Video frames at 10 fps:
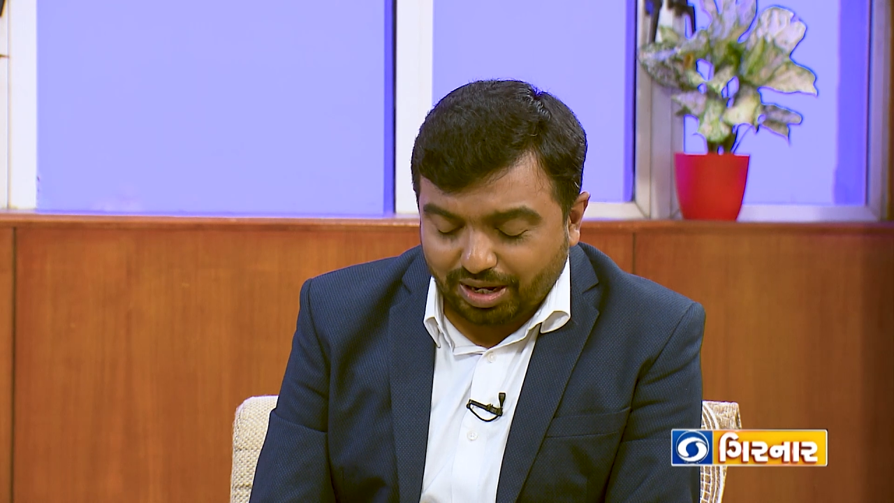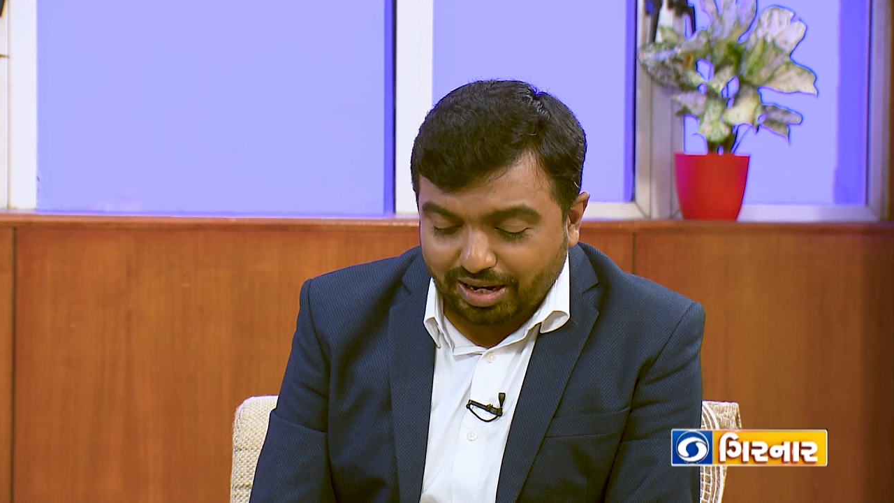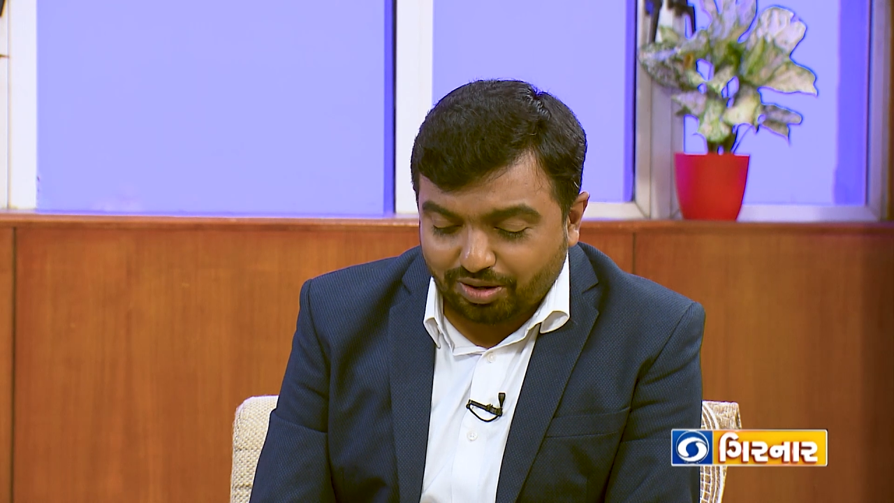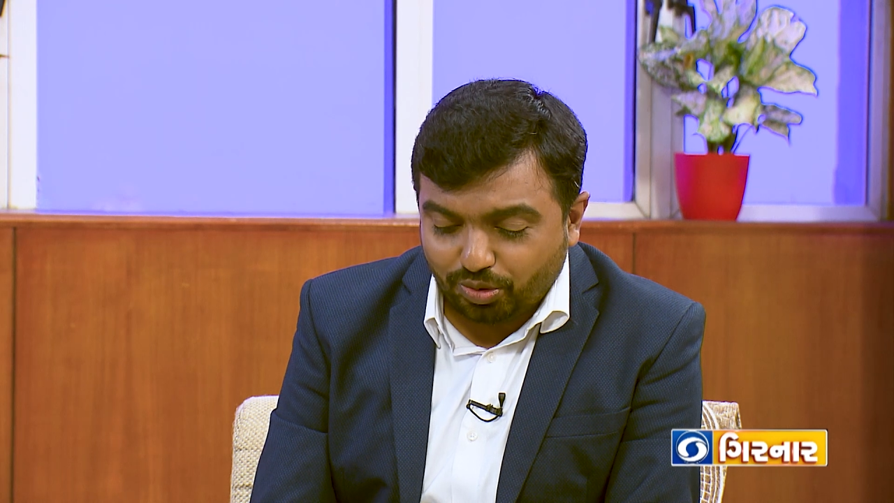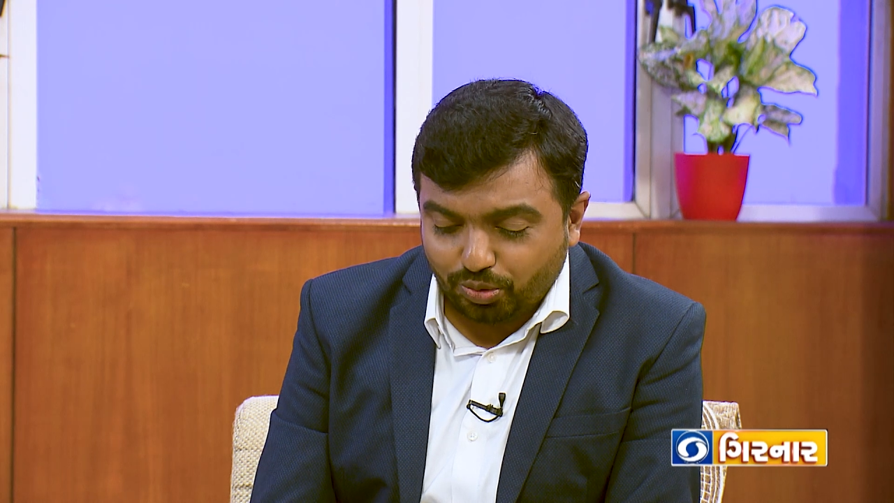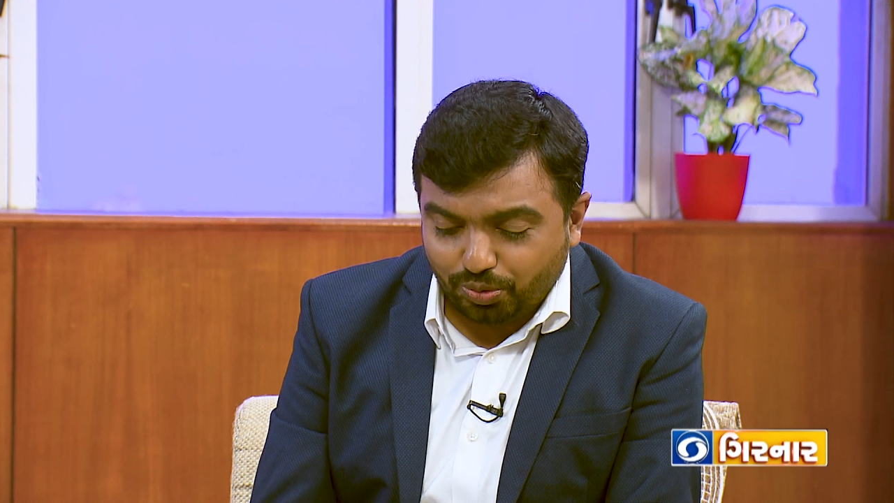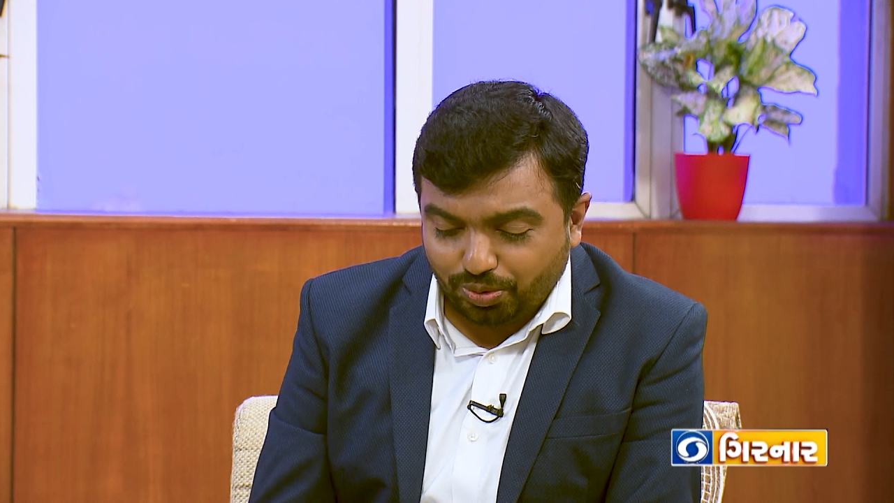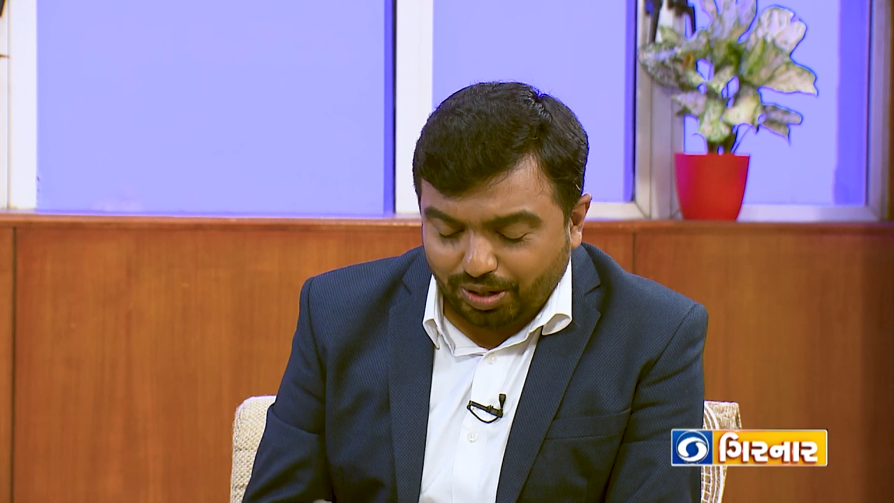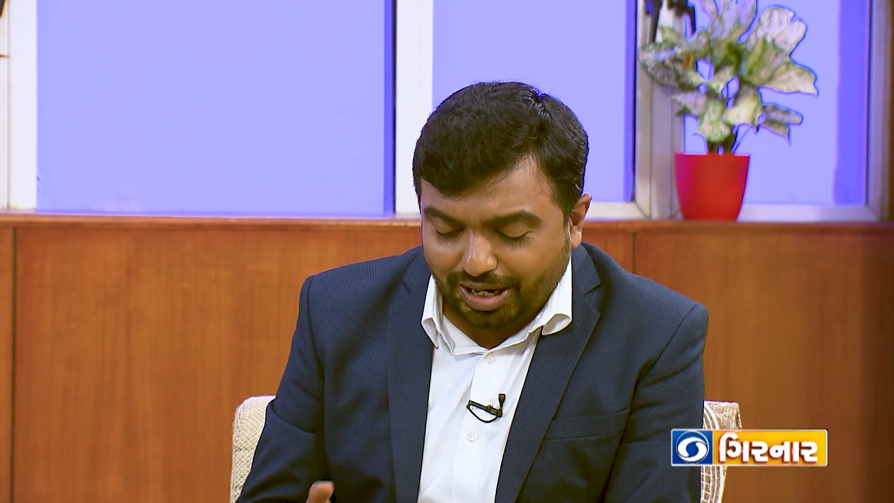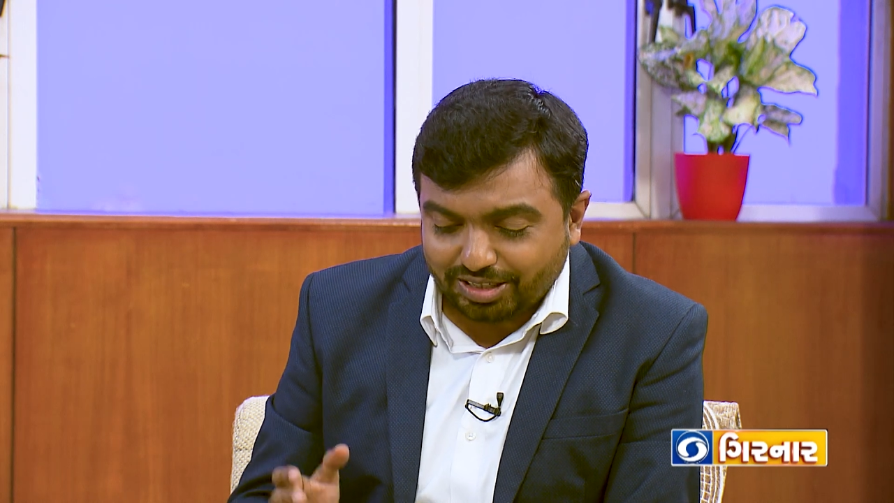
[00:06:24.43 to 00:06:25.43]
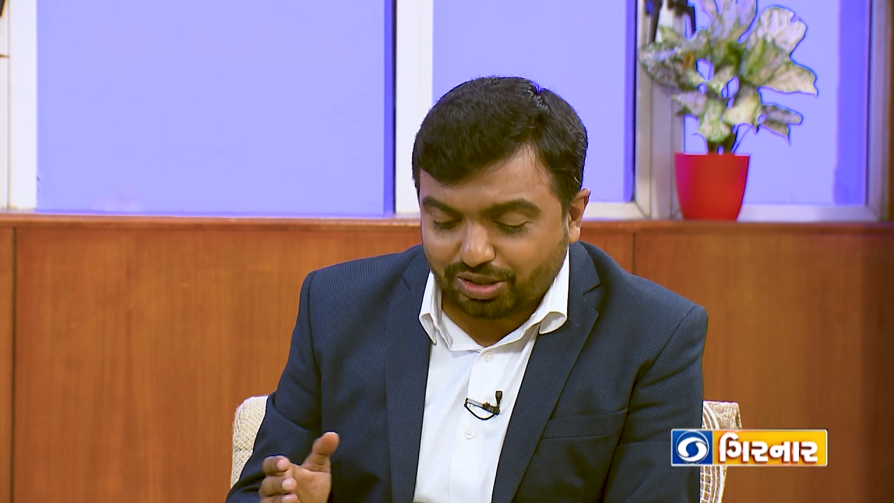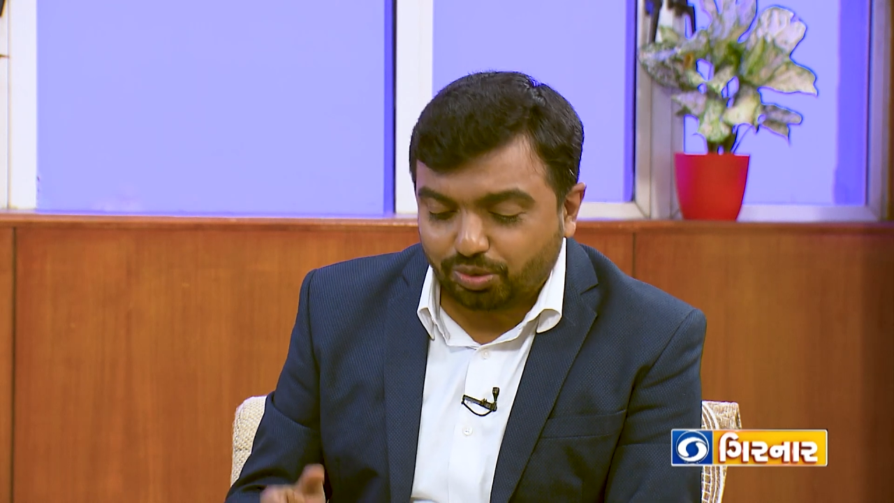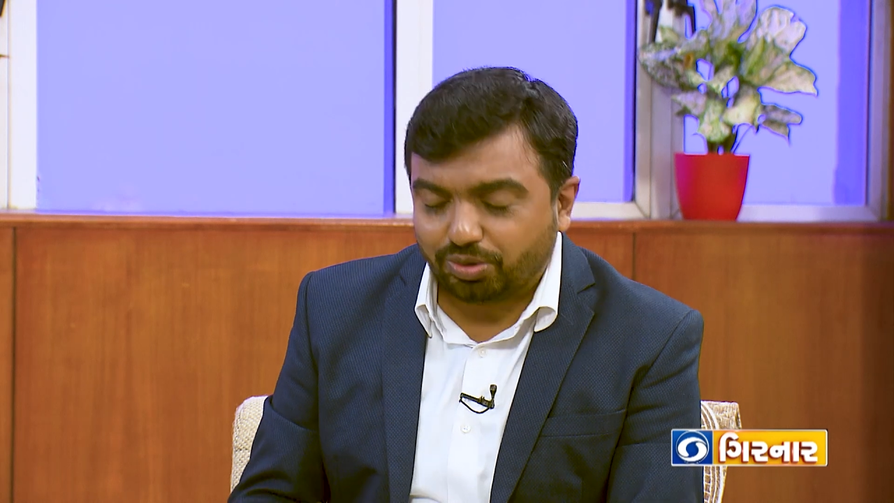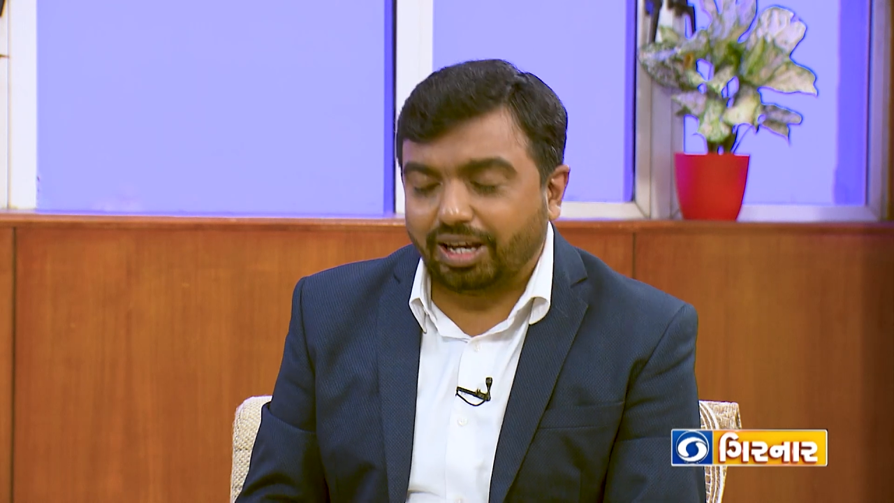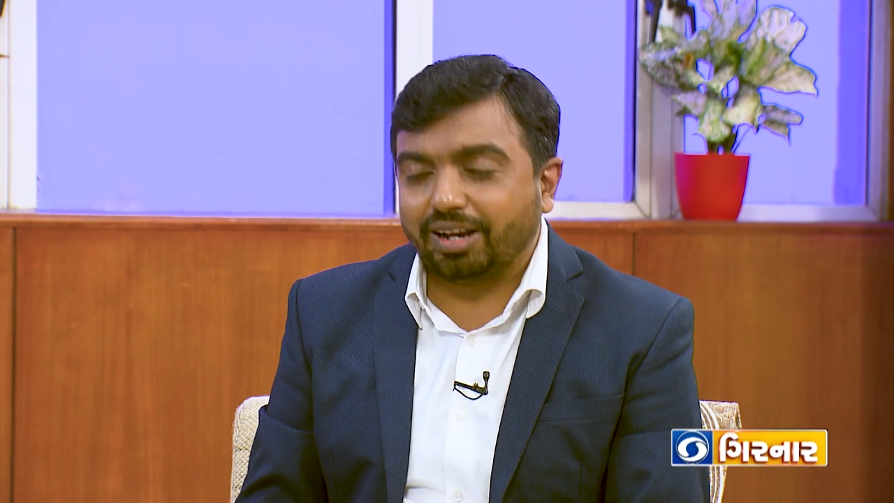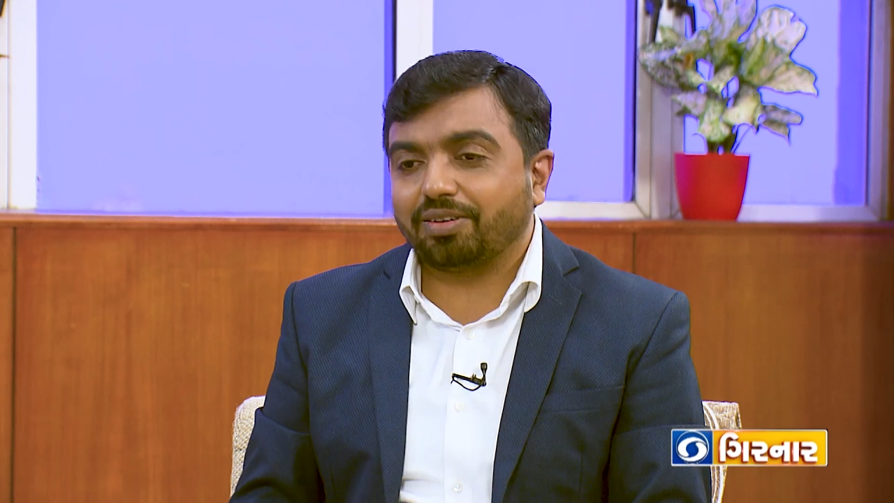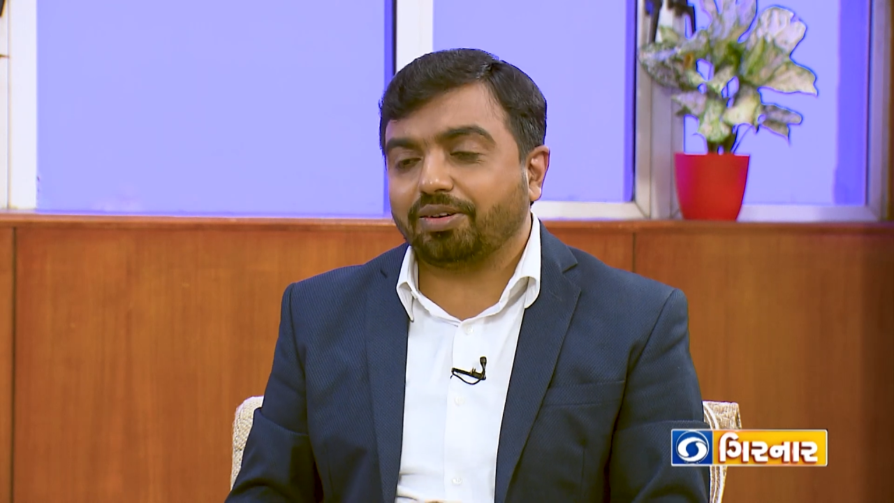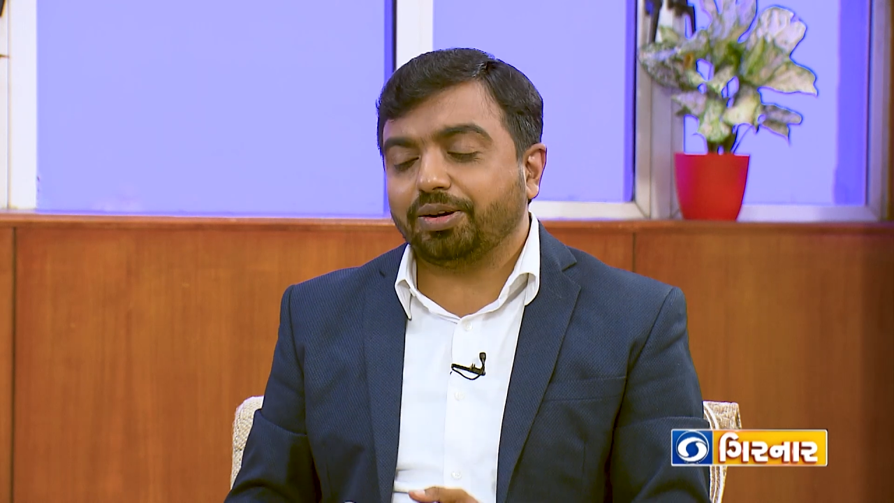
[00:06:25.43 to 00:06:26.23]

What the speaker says: like to ask you that